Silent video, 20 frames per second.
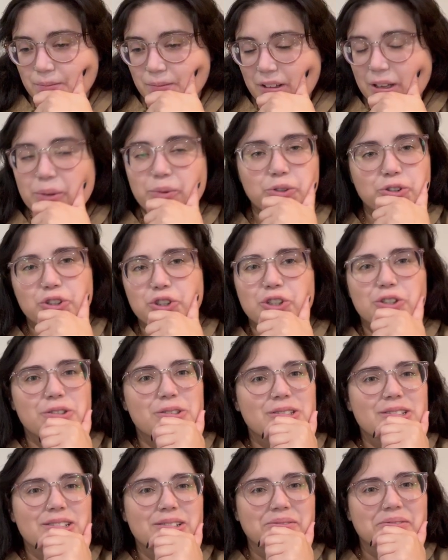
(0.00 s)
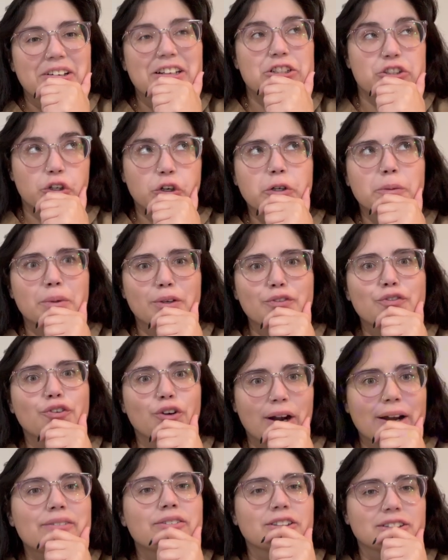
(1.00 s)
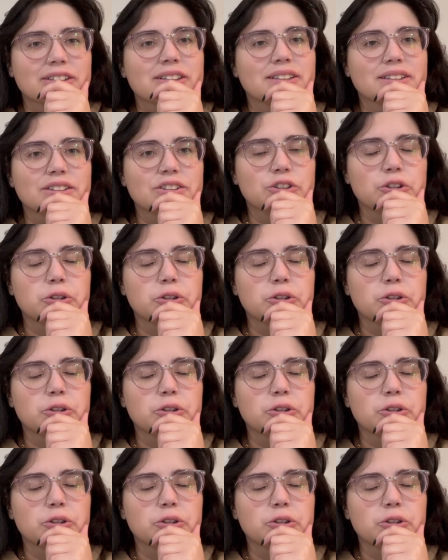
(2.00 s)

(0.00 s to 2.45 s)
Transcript: it took me forever to listen